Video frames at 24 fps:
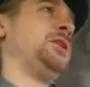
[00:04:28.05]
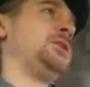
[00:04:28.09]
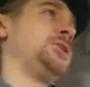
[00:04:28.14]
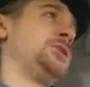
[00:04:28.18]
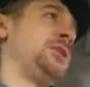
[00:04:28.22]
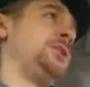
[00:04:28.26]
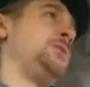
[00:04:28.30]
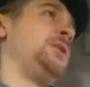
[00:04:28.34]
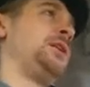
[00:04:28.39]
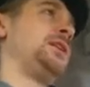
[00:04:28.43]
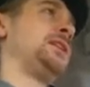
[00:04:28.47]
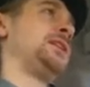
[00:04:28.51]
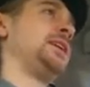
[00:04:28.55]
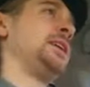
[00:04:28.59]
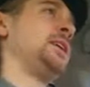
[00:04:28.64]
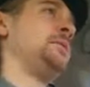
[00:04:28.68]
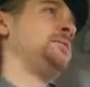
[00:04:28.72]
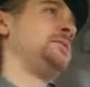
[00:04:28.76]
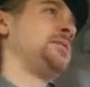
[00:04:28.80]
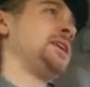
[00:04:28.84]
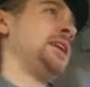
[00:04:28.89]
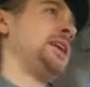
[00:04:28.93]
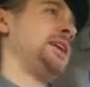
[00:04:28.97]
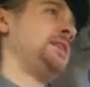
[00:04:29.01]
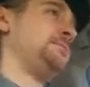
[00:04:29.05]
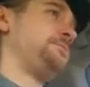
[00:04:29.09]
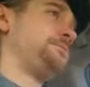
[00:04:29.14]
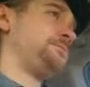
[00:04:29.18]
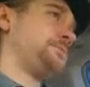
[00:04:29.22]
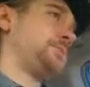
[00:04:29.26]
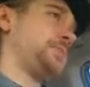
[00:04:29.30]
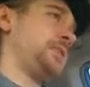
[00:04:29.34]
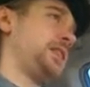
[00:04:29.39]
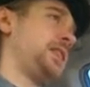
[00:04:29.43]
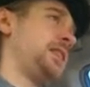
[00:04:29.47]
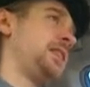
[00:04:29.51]
Bungie weekly update,
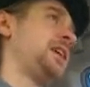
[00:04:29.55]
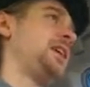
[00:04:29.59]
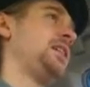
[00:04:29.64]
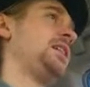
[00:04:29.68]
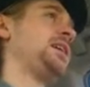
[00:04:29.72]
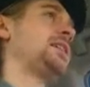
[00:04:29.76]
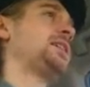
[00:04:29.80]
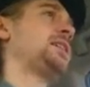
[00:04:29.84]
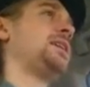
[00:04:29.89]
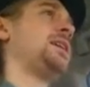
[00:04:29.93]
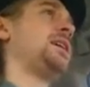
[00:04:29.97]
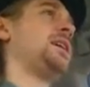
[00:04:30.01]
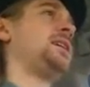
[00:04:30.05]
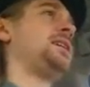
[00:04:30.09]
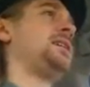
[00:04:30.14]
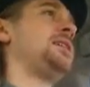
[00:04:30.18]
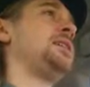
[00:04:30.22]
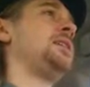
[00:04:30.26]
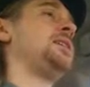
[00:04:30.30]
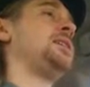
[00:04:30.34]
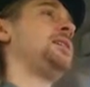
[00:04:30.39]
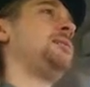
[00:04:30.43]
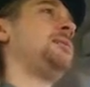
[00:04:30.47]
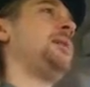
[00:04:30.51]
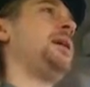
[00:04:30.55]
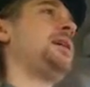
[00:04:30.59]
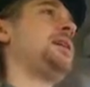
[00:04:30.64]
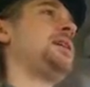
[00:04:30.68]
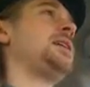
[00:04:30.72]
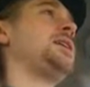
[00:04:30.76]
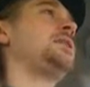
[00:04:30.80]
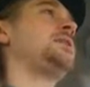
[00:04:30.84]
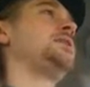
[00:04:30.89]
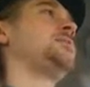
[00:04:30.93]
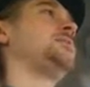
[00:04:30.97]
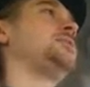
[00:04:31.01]
the thing they're
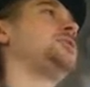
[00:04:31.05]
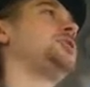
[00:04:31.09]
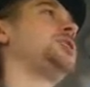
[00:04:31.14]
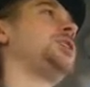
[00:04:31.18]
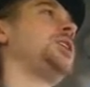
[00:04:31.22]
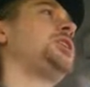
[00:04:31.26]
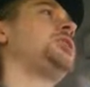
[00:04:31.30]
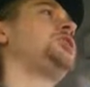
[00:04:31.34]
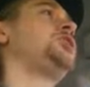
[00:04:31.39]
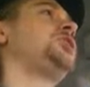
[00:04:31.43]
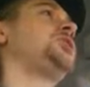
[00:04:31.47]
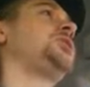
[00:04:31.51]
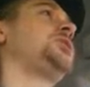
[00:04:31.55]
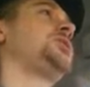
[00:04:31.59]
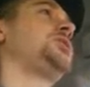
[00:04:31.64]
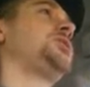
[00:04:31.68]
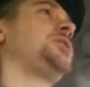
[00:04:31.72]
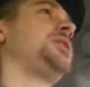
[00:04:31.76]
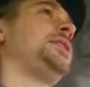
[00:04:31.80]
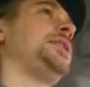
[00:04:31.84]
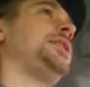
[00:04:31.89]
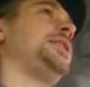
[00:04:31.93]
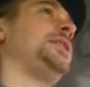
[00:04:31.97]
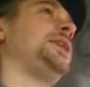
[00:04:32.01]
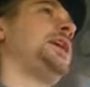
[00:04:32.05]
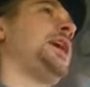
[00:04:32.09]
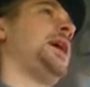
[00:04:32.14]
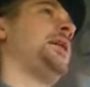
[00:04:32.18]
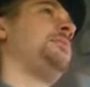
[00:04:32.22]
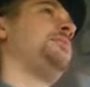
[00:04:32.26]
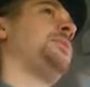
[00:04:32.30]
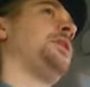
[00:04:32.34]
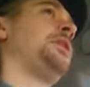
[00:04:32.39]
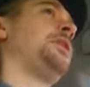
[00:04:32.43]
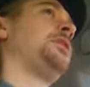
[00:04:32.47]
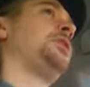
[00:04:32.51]
making changes to the
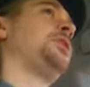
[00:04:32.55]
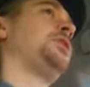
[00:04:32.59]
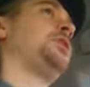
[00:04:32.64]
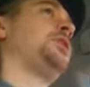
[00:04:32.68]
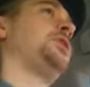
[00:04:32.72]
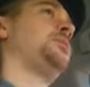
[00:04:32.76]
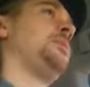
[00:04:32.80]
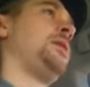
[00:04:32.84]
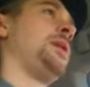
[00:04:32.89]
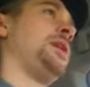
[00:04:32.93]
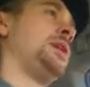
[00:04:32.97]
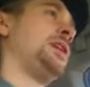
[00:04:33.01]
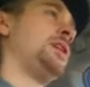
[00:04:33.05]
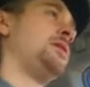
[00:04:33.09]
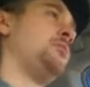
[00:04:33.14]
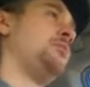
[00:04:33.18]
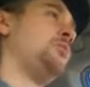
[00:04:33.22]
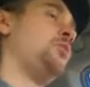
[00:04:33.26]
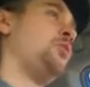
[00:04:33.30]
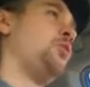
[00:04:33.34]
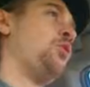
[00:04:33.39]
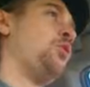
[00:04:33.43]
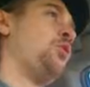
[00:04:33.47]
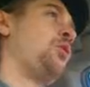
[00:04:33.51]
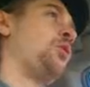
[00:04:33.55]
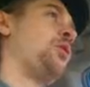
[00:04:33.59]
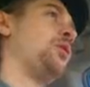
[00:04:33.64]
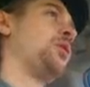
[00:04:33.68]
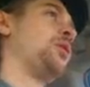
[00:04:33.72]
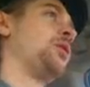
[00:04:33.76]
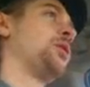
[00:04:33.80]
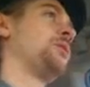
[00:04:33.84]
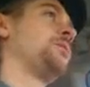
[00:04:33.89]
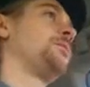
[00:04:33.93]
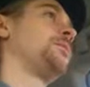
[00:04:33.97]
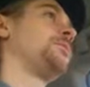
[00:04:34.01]
in-game that are going to make it
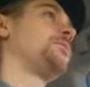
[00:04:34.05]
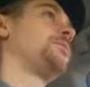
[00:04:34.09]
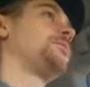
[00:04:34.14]
more